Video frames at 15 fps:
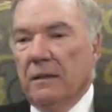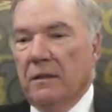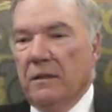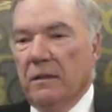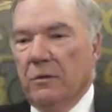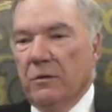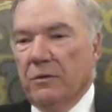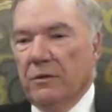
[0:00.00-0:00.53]

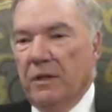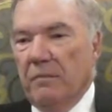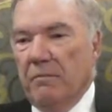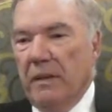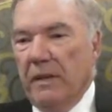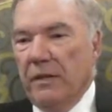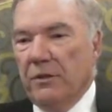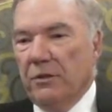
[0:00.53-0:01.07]
There was a
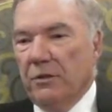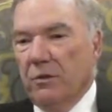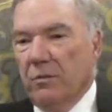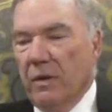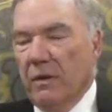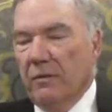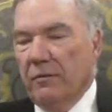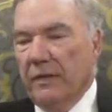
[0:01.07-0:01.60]
major
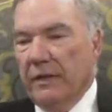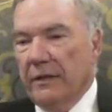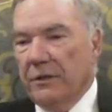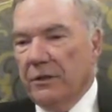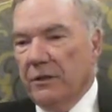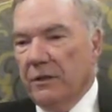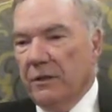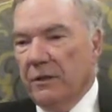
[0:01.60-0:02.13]

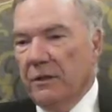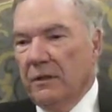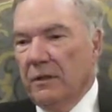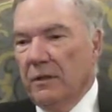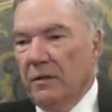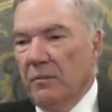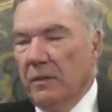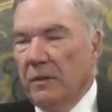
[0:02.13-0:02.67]
renovation
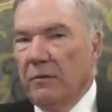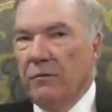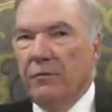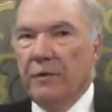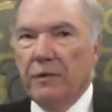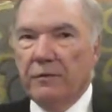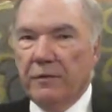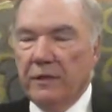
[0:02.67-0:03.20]
in the
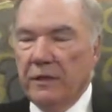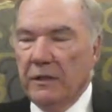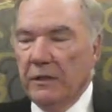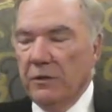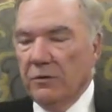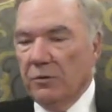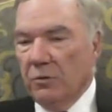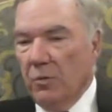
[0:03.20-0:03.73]

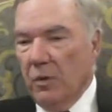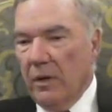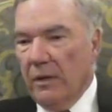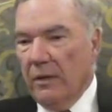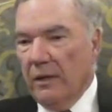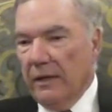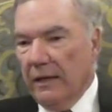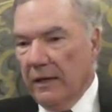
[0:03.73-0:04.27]
mid-50s
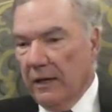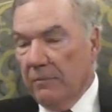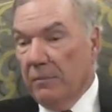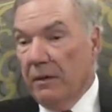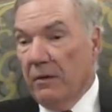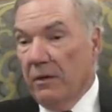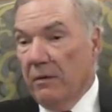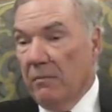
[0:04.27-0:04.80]
when they
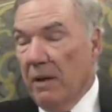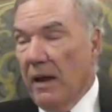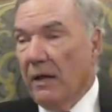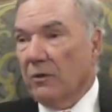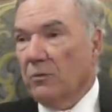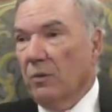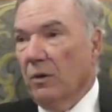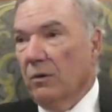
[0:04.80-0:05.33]
got Perry
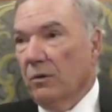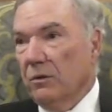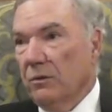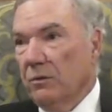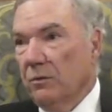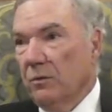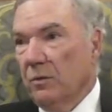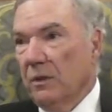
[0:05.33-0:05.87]
Maxwell
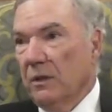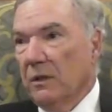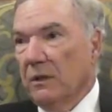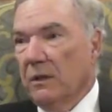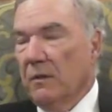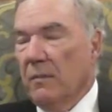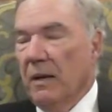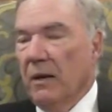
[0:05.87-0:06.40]

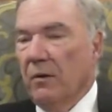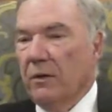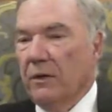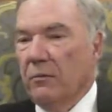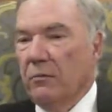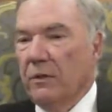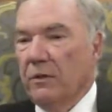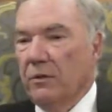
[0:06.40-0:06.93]
to come out
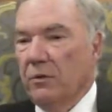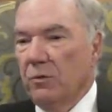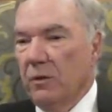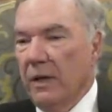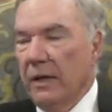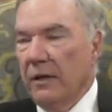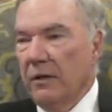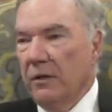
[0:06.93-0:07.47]
and
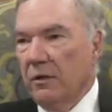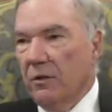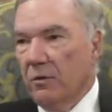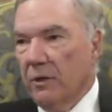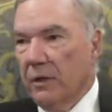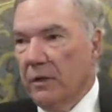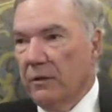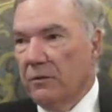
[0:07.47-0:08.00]
redo 8 of the
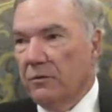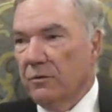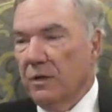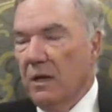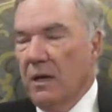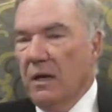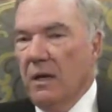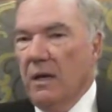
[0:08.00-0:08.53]
greens
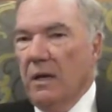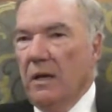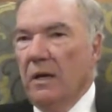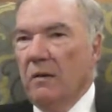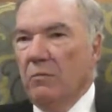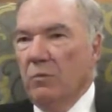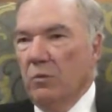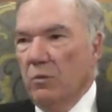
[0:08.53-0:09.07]

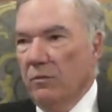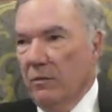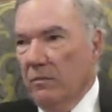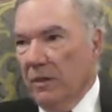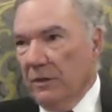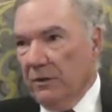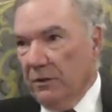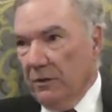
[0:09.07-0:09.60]
and move a
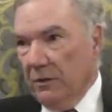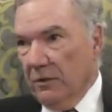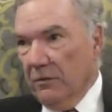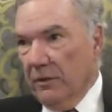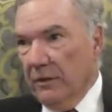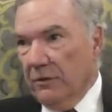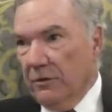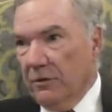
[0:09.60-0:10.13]
bunch of the
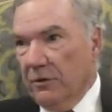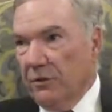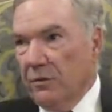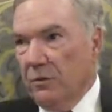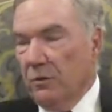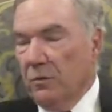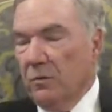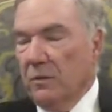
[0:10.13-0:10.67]
greens
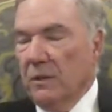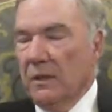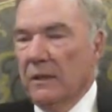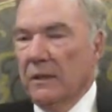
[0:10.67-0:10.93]
too.